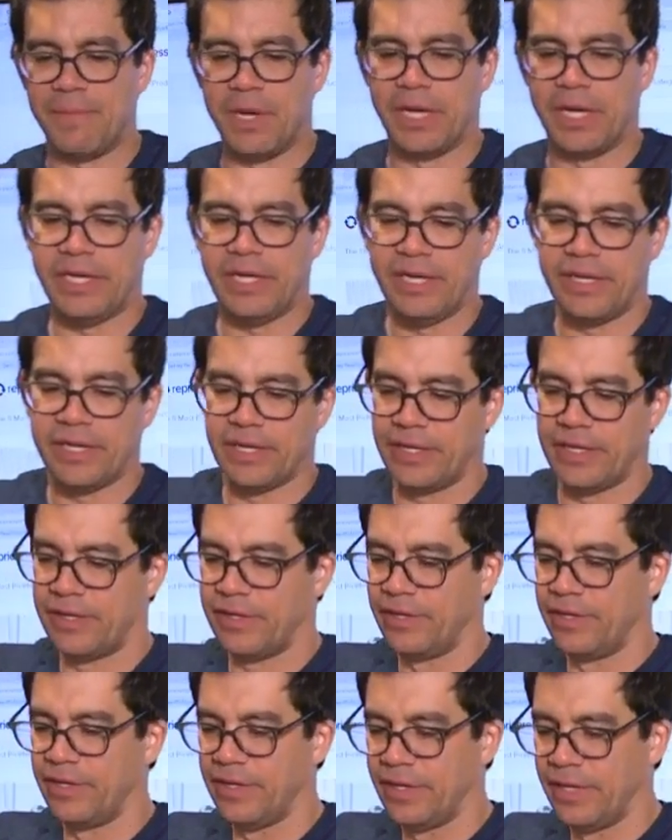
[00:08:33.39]
money
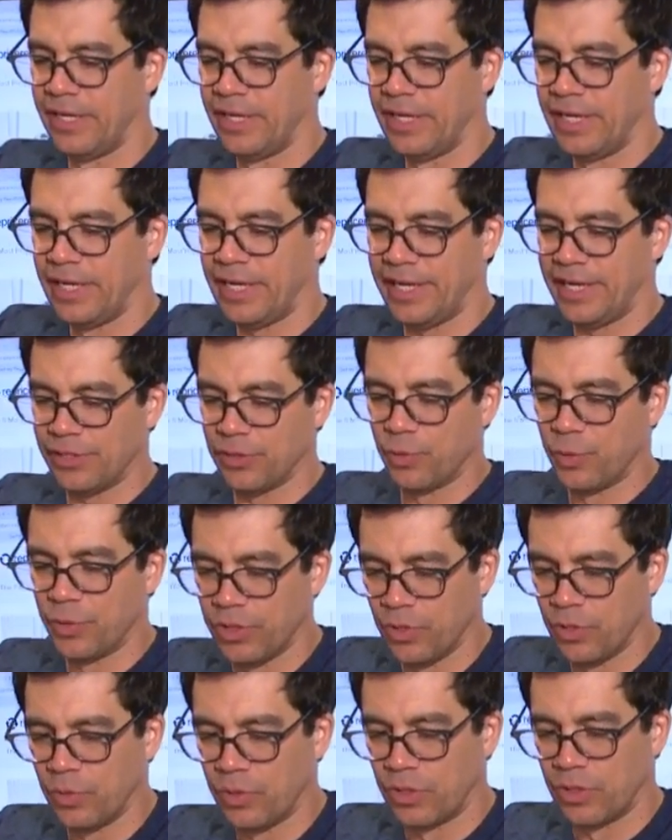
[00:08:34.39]
in the
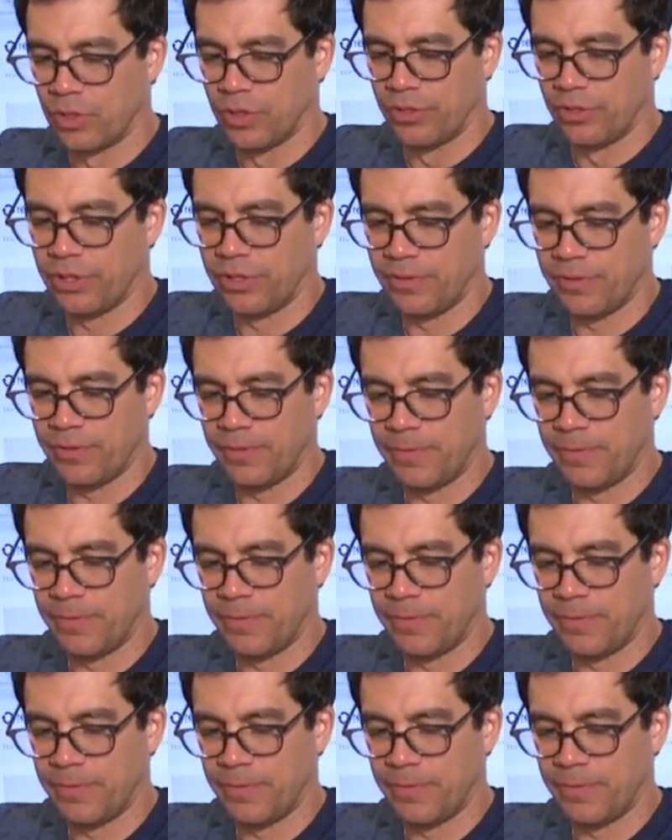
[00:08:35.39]
real world.